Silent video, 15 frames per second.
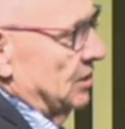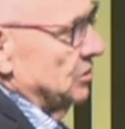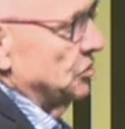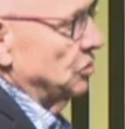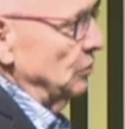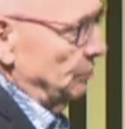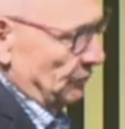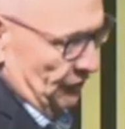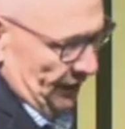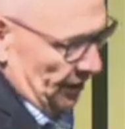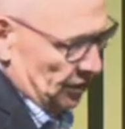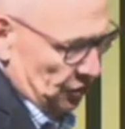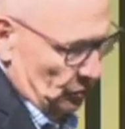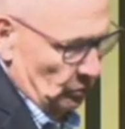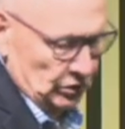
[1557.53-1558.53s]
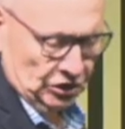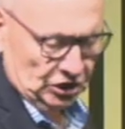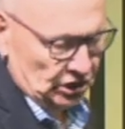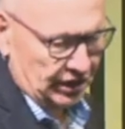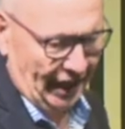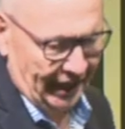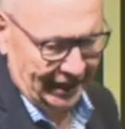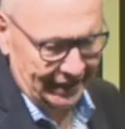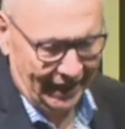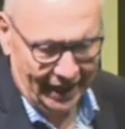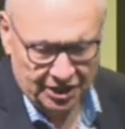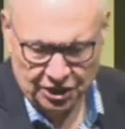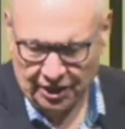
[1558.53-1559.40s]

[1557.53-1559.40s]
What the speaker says: two prophetic schools, just like Elijah.